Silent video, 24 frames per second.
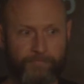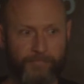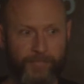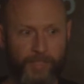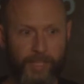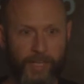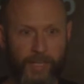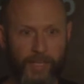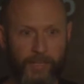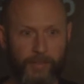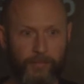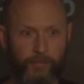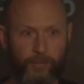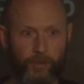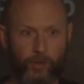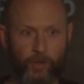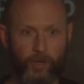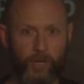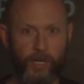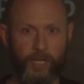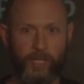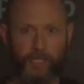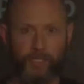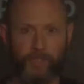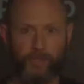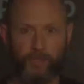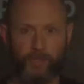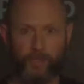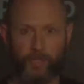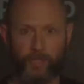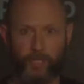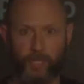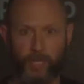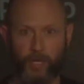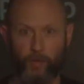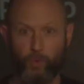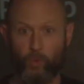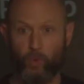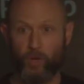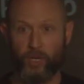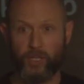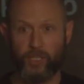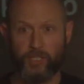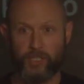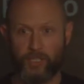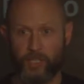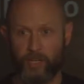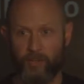yeah or any sort of like
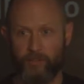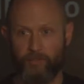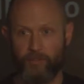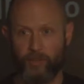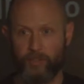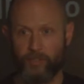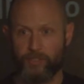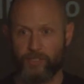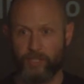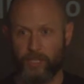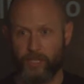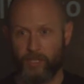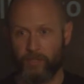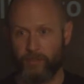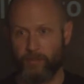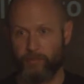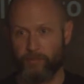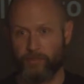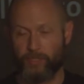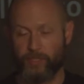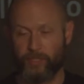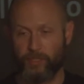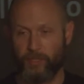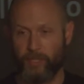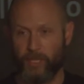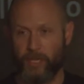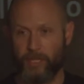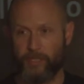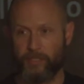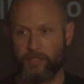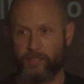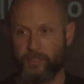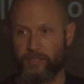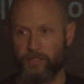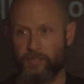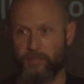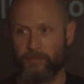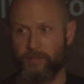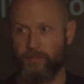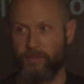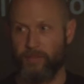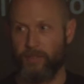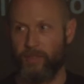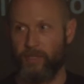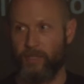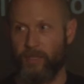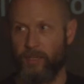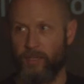work stuff also i'm sure that's
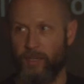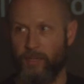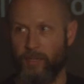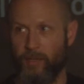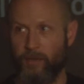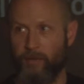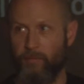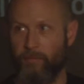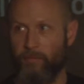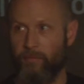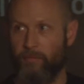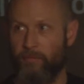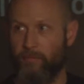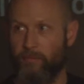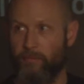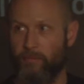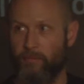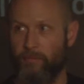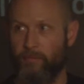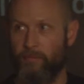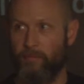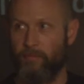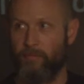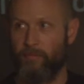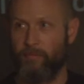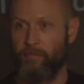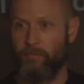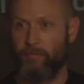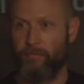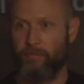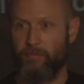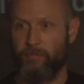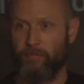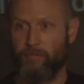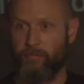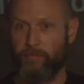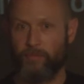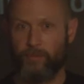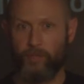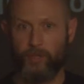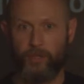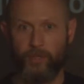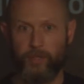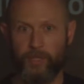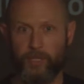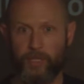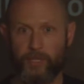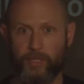um,
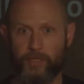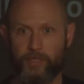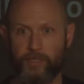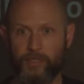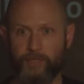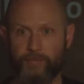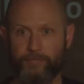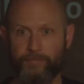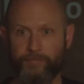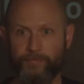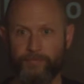good things